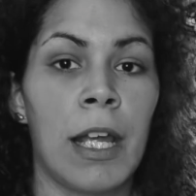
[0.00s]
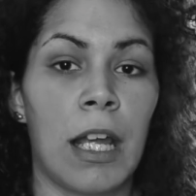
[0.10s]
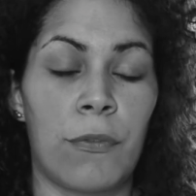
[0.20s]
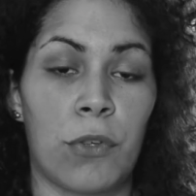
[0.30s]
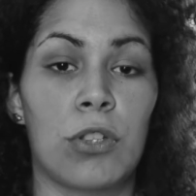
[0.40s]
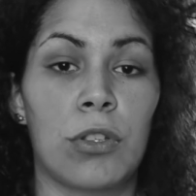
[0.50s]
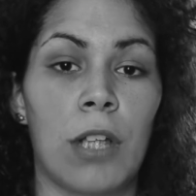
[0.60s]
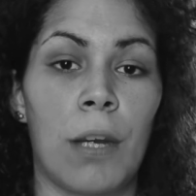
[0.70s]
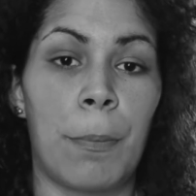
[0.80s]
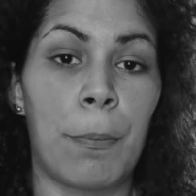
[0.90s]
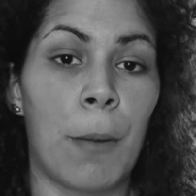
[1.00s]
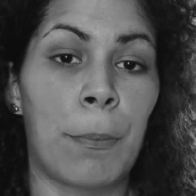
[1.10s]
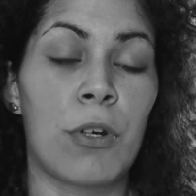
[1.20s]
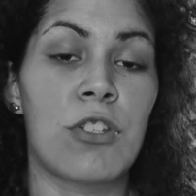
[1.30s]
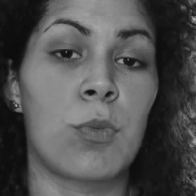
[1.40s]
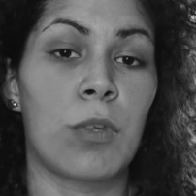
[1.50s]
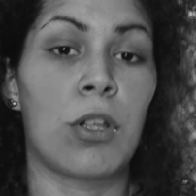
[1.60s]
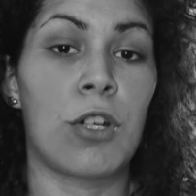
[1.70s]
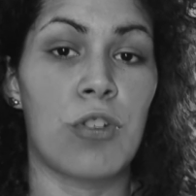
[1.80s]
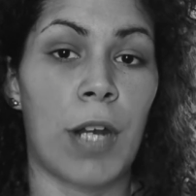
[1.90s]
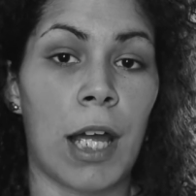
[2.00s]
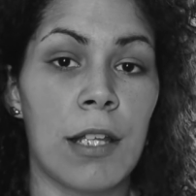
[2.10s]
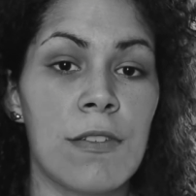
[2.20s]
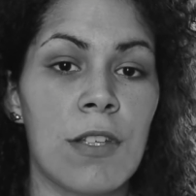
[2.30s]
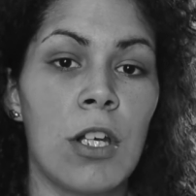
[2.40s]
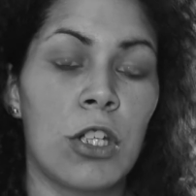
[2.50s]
If you're a person with larger hands,